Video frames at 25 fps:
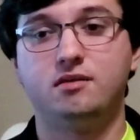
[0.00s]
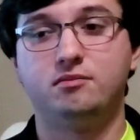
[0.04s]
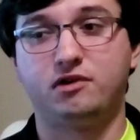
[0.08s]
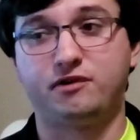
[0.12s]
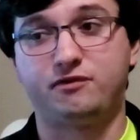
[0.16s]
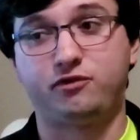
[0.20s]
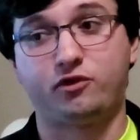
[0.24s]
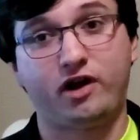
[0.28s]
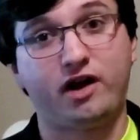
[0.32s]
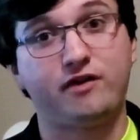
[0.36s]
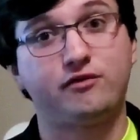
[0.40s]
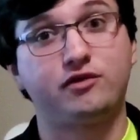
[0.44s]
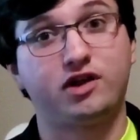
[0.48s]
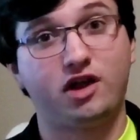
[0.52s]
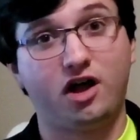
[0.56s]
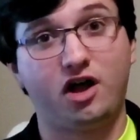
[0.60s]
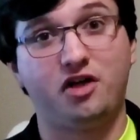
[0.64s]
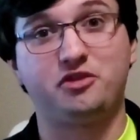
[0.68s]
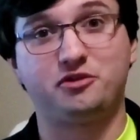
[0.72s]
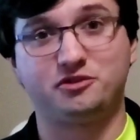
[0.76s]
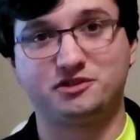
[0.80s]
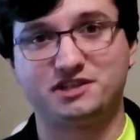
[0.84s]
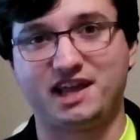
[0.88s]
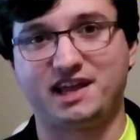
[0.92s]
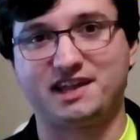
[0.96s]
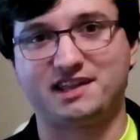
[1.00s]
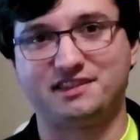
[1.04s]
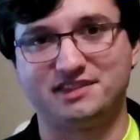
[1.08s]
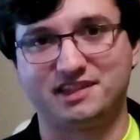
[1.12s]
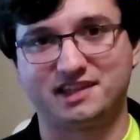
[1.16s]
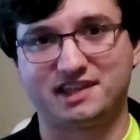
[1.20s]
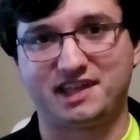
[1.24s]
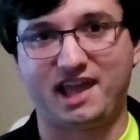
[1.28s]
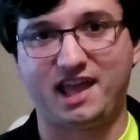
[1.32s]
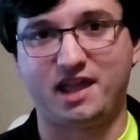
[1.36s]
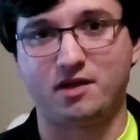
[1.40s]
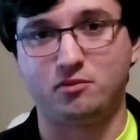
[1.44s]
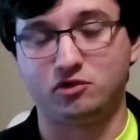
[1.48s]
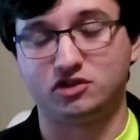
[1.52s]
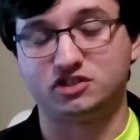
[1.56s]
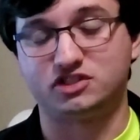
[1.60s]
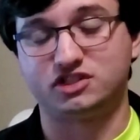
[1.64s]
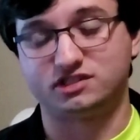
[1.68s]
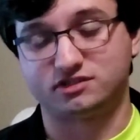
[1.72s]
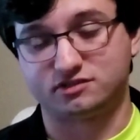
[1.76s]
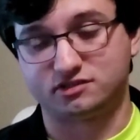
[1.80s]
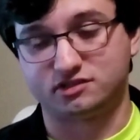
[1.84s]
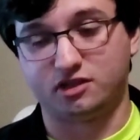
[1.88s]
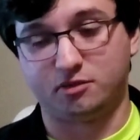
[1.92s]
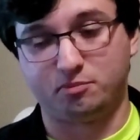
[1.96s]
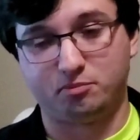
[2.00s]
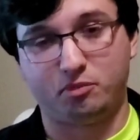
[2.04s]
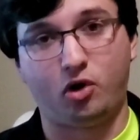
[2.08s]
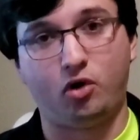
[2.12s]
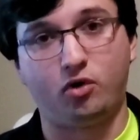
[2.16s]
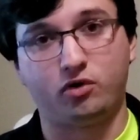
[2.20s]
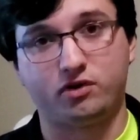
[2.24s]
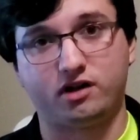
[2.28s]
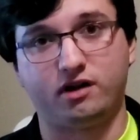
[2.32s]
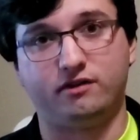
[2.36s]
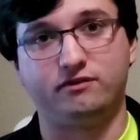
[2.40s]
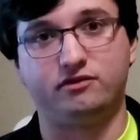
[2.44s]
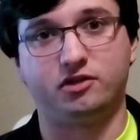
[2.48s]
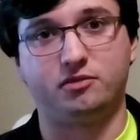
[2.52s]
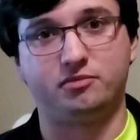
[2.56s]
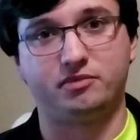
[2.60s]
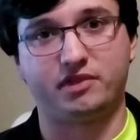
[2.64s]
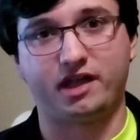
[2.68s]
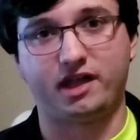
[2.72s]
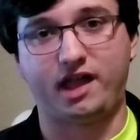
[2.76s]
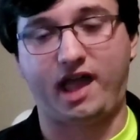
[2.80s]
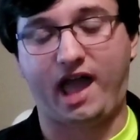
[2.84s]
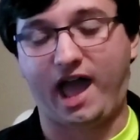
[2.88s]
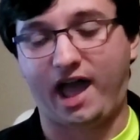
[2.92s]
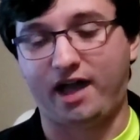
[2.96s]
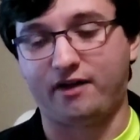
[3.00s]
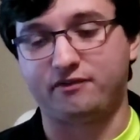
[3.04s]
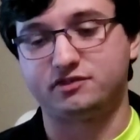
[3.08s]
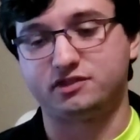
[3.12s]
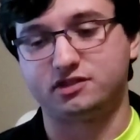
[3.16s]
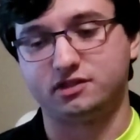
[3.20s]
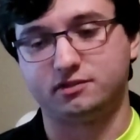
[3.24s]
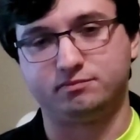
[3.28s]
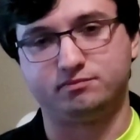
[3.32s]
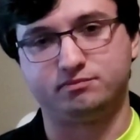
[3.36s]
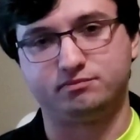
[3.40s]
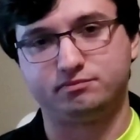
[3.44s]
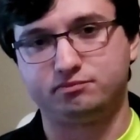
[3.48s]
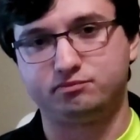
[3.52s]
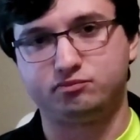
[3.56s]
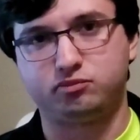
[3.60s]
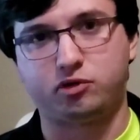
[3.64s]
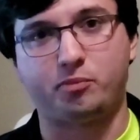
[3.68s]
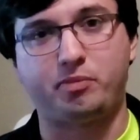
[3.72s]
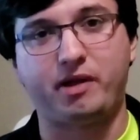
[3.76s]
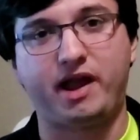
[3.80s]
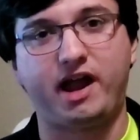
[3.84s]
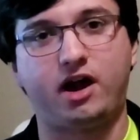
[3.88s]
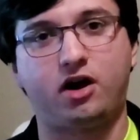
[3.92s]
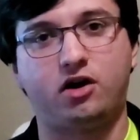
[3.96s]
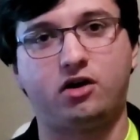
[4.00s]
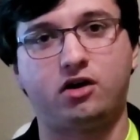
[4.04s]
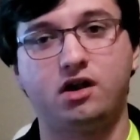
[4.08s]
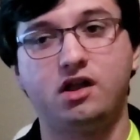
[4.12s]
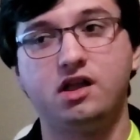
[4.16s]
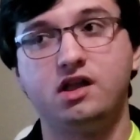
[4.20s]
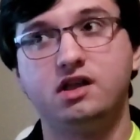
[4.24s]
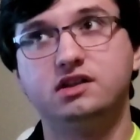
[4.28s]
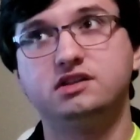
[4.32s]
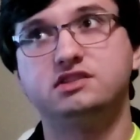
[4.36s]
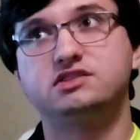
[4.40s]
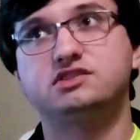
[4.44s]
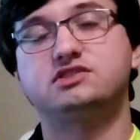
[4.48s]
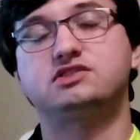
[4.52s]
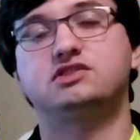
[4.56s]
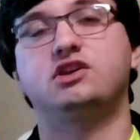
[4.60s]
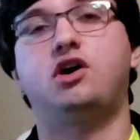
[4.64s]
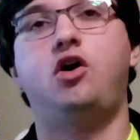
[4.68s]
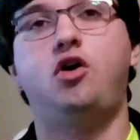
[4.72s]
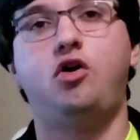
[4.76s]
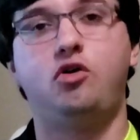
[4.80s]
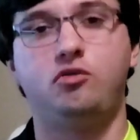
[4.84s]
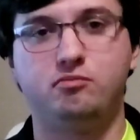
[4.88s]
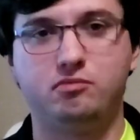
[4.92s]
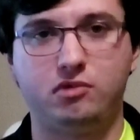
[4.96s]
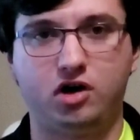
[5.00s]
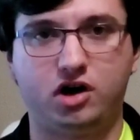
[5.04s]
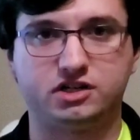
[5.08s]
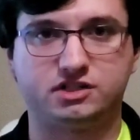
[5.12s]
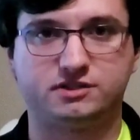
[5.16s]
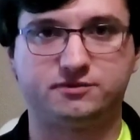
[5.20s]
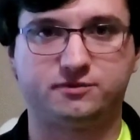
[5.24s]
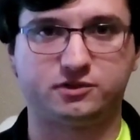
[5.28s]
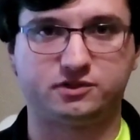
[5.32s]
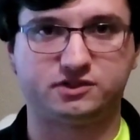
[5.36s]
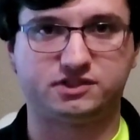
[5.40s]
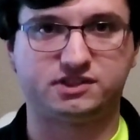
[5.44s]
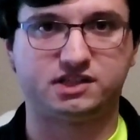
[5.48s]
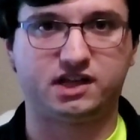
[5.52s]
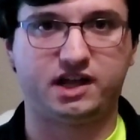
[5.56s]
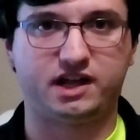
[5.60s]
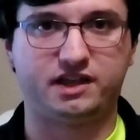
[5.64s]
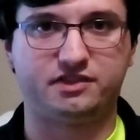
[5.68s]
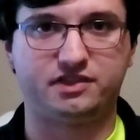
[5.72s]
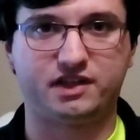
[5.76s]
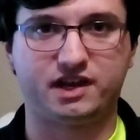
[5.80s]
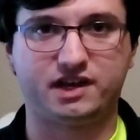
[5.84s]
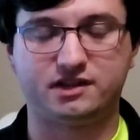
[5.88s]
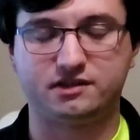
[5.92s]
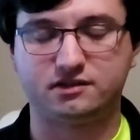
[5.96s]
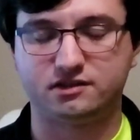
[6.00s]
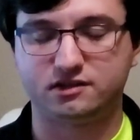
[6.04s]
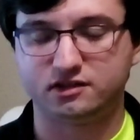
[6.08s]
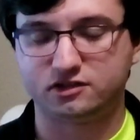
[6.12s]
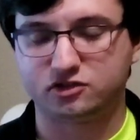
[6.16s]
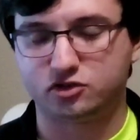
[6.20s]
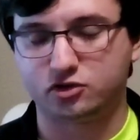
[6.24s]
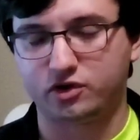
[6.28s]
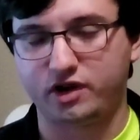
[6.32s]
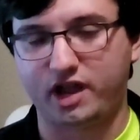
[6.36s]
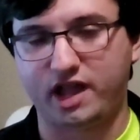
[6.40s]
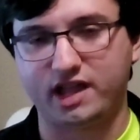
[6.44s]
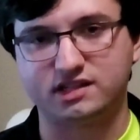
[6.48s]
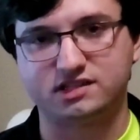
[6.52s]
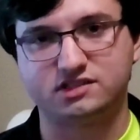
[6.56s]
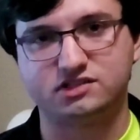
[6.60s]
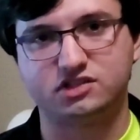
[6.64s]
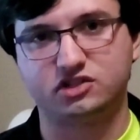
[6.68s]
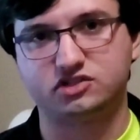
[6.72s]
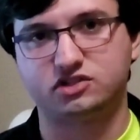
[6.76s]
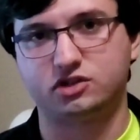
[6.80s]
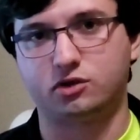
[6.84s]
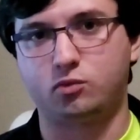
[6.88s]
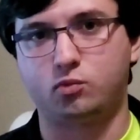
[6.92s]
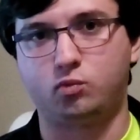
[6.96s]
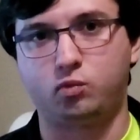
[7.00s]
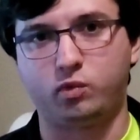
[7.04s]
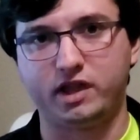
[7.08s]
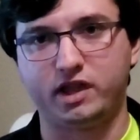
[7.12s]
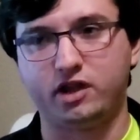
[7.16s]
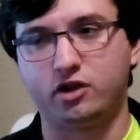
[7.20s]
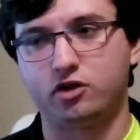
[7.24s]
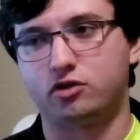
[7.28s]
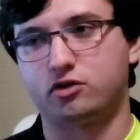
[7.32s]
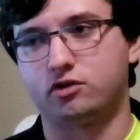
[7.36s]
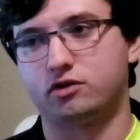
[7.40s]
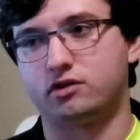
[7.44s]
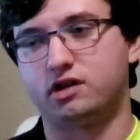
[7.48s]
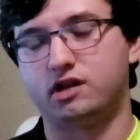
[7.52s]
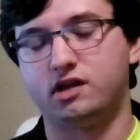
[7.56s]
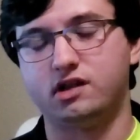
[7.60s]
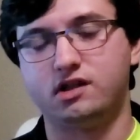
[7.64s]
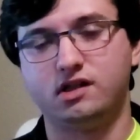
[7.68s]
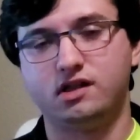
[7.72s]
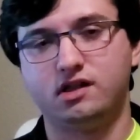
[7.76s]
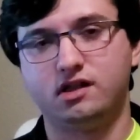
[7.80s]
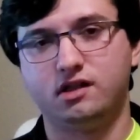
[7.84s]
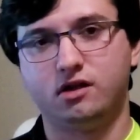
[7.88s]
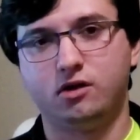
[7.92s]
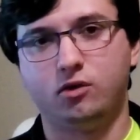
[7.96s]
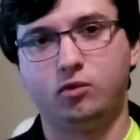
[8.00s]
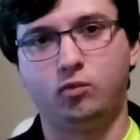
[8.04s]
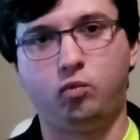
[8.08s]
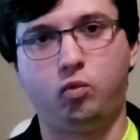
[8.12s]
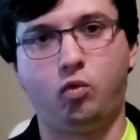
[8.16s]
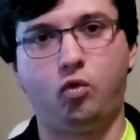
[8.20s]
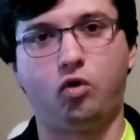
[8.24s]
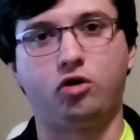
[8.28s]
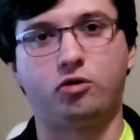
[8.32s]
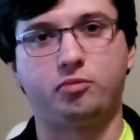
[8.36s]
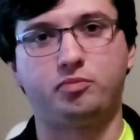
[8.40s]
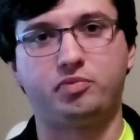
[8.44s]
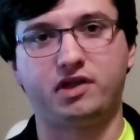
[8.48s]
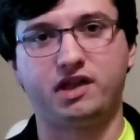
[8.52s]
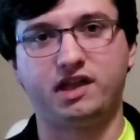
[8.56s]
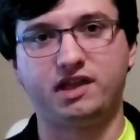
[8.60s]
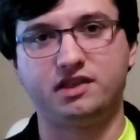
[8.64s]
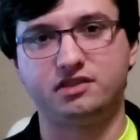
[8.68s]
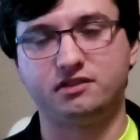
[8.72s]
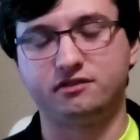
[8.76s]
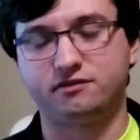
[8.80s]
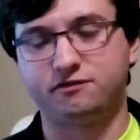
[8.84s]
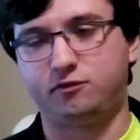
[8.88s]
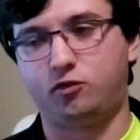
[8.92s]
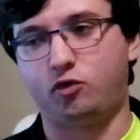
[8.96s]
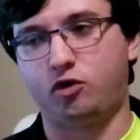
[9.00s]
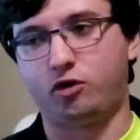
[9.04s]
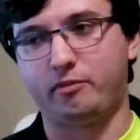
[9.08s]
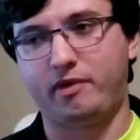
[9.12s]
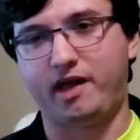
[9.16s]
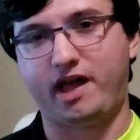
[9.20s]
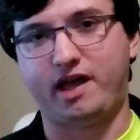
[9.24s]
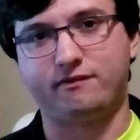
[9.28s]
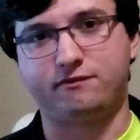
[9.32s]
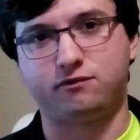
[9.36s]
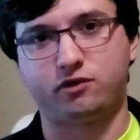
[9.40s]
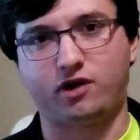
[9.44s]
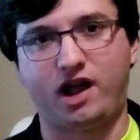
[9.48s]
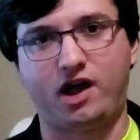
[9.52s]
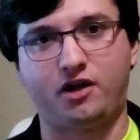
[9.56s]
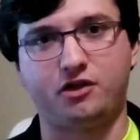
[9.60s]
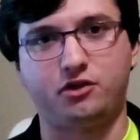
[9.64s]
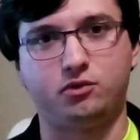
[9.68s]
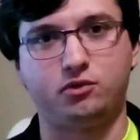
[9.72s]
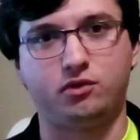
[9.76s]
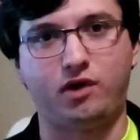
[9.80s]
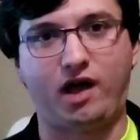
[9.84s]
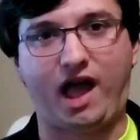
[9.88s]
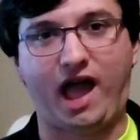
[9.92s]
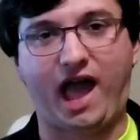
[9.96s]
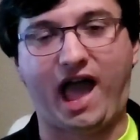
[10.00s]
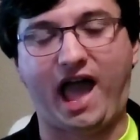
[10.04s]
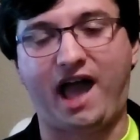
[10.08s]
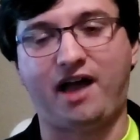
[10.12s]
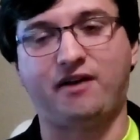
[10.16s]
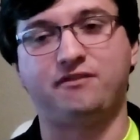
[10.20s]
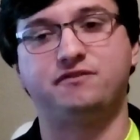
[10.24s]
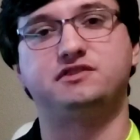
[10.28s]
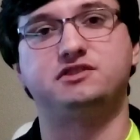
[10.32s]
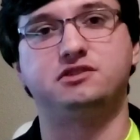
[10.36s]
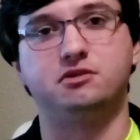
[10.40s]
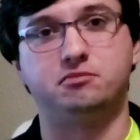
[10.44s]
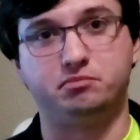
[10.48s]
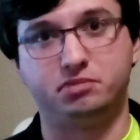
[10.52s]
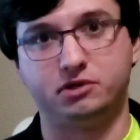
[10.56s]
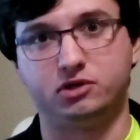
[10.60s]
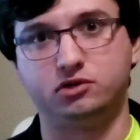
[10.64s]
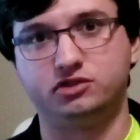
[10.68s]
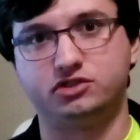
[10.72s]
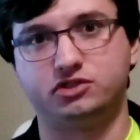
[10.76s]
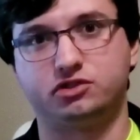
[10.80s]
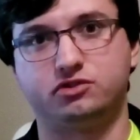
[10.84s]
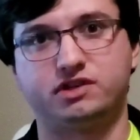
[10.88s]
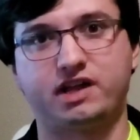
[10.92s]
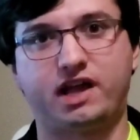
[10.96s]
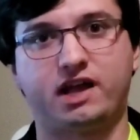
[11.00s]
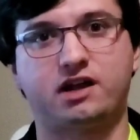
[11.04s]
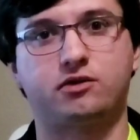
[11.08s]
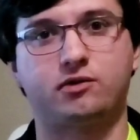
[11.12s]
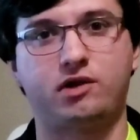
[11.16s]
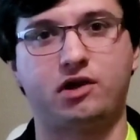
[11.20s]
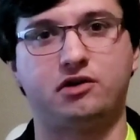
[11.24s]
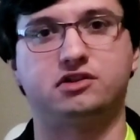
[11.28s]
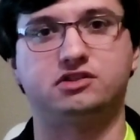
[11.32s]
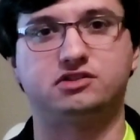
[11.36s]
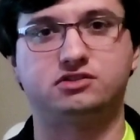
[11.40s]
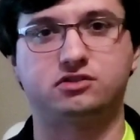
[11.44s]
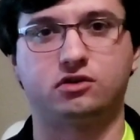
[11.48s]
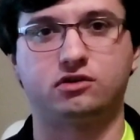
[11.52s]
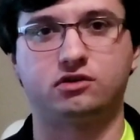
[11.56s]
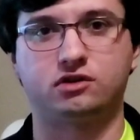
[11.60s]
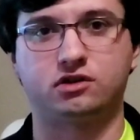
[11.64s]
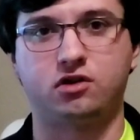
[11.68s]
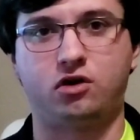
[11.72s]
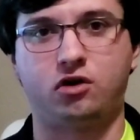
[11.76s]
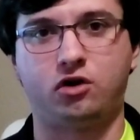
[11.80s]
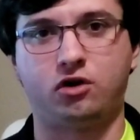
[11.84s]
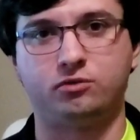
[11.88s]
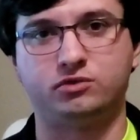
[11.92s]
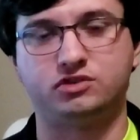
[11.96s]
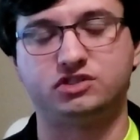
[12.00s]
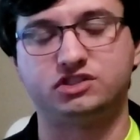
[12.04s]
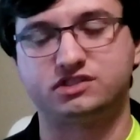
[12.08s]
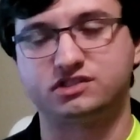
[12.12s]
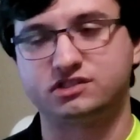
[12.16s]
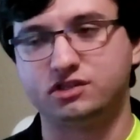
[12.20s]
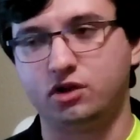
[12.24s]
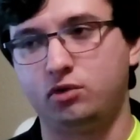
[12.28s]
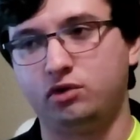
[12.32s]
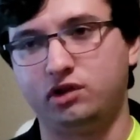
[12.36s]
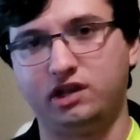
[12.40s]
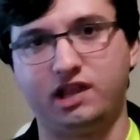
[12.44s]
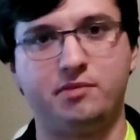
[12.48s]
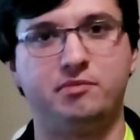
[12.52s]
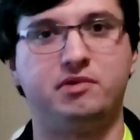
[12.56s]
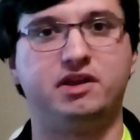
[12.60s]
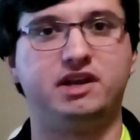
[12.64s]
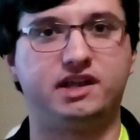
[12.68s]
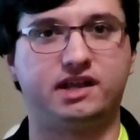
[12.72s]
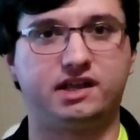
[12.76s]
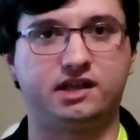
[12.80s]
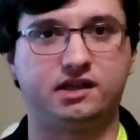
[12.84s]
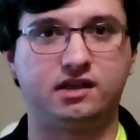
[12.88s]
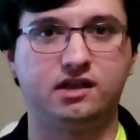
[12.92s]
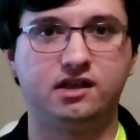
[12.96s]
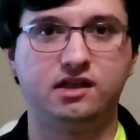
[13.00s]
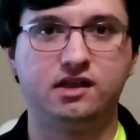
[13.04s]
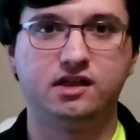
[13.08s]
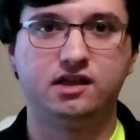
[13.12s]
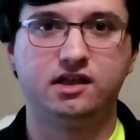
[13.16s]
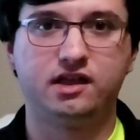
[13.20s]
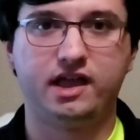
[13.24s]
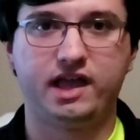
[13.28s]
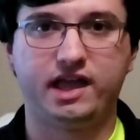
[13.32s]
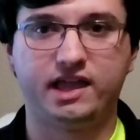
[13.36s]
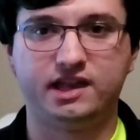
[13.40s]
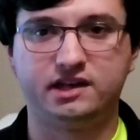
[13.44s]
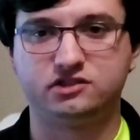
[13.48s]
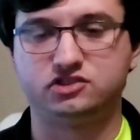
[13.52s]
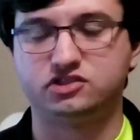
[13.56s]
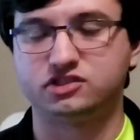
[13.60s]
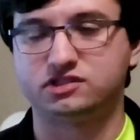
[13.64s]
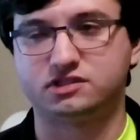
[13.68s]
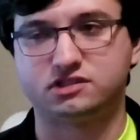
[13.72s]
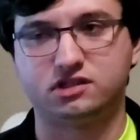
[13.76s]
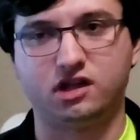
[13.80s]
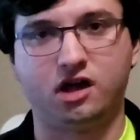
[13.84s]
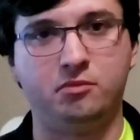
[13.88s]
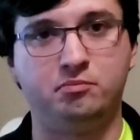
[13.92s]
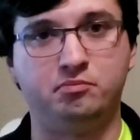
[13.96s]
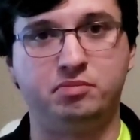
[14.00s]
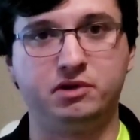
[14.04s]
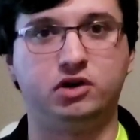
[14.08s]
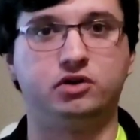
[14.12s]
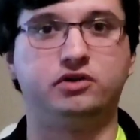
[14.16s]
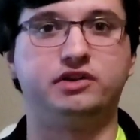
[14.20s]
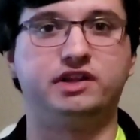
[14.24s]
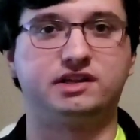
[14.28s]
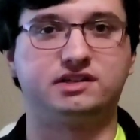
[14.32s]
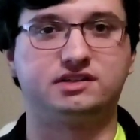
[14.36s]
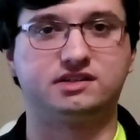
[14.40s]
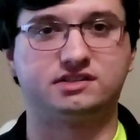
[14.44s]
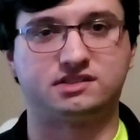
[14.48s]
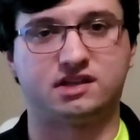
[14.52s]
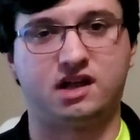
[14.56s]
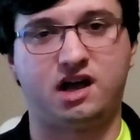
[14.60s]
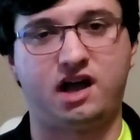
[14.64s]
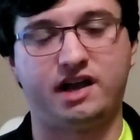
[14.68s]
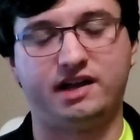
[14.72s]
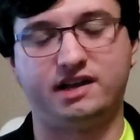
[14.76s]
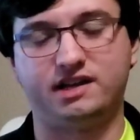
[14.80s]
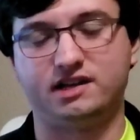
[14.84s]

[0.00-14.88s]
But for every other deck in the game, which is the bulk of them, they have to prepare so much for Scythe that it creates such a weird warp in the format for how you have to build your deck around a certain card, which is so limiting in just a building design.